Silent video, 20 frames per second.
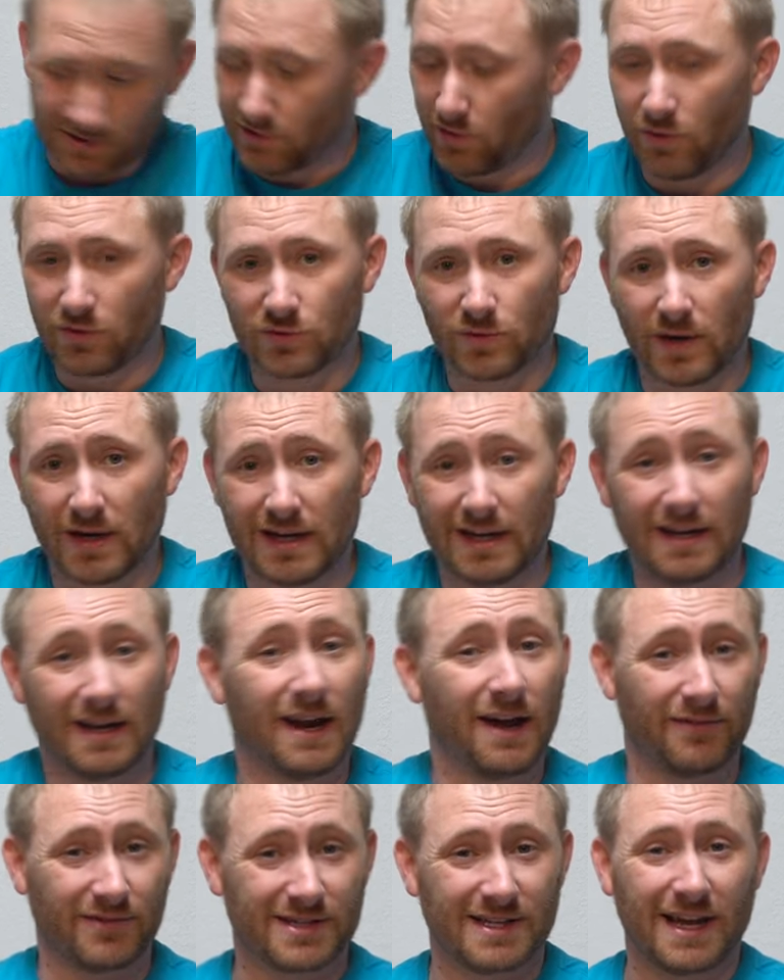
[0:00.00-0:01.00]
Goes right in.
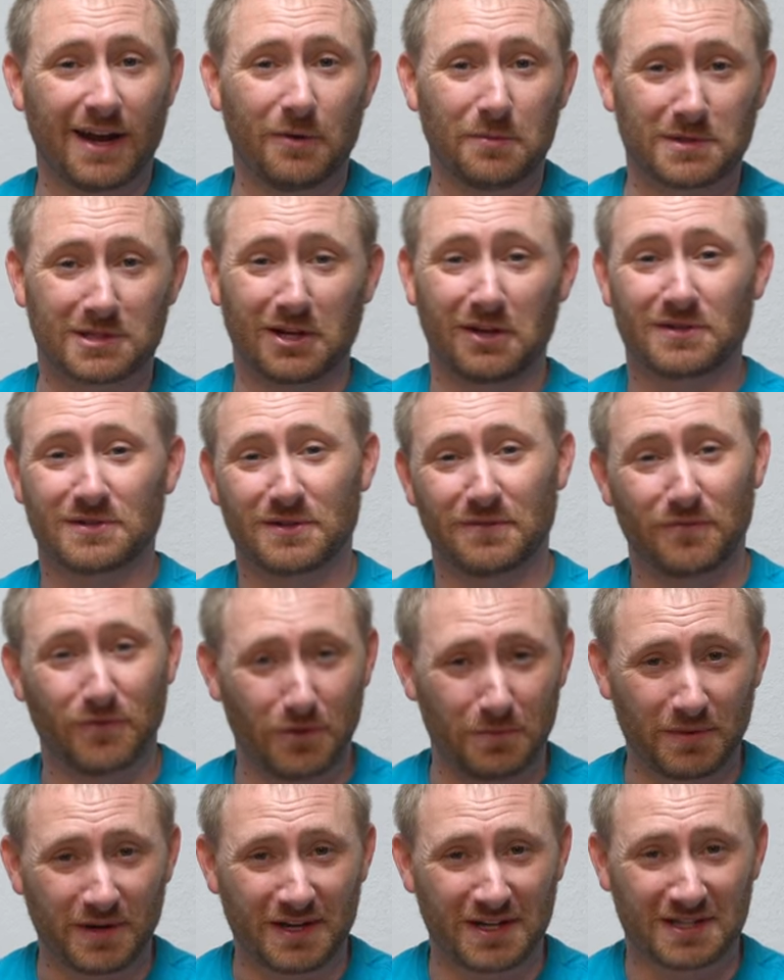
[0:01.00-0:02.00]
Obviously, I almost lost a
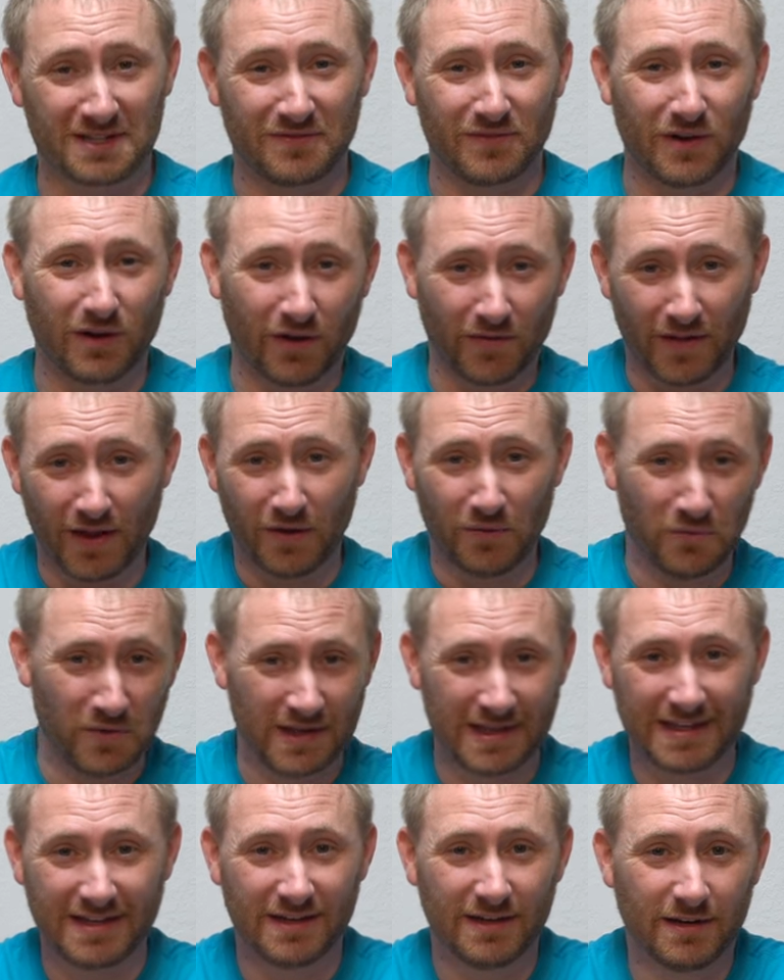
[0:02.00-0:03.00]
foot because of it on that
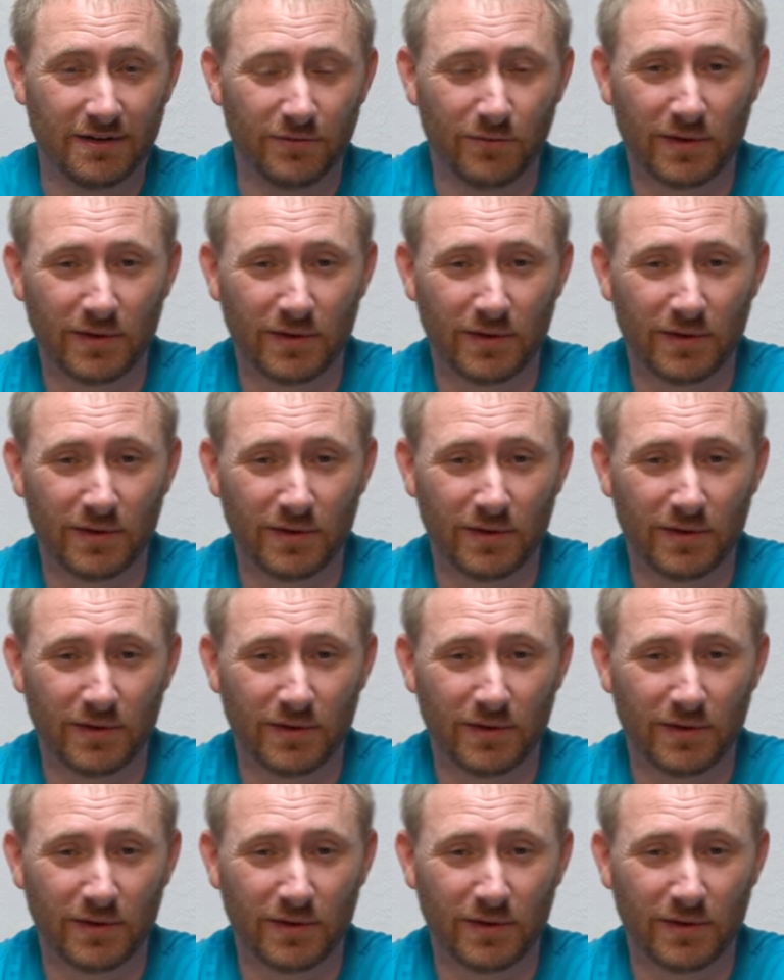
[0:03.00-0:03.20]
really,